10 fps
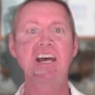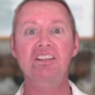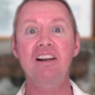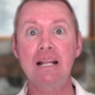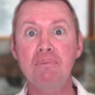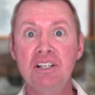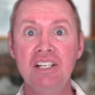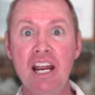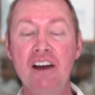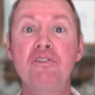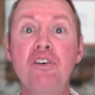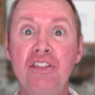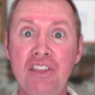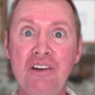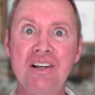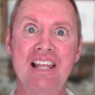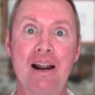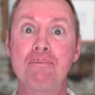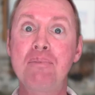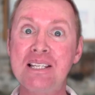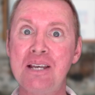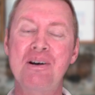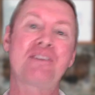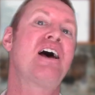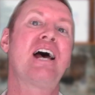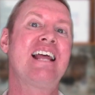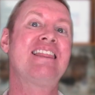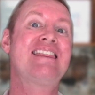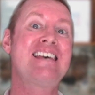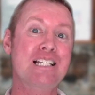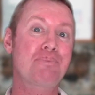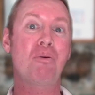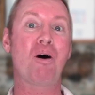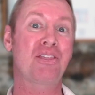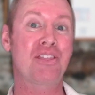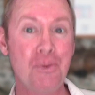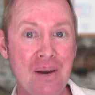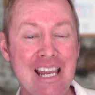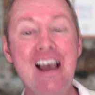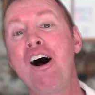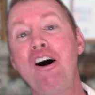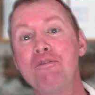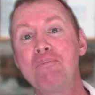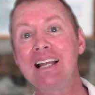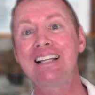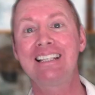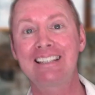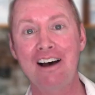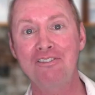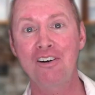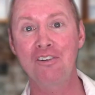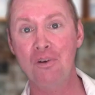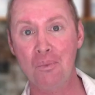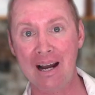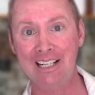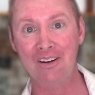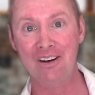So let me share a few theories that I'm busy with in this part 3 of Mentally Tough for Weight